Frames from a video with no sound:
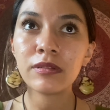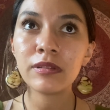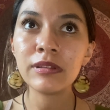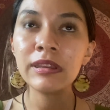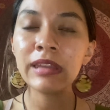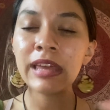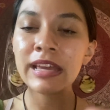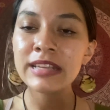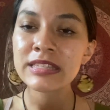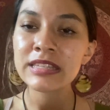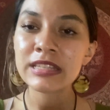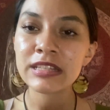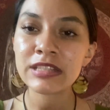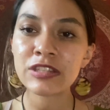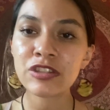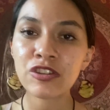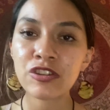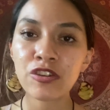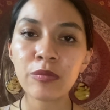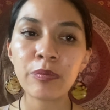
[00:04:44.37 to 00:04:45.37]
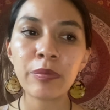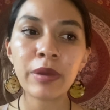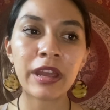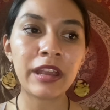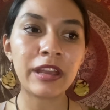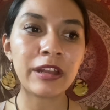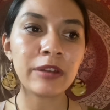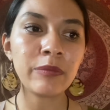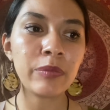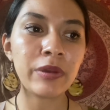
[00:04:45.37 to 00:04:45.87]
lessens your
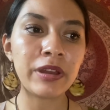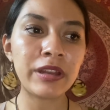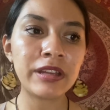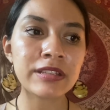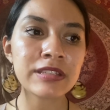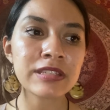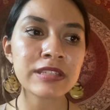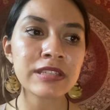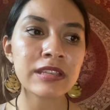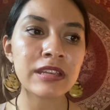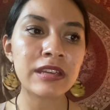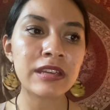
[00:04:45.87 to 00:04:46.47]
pain, but it's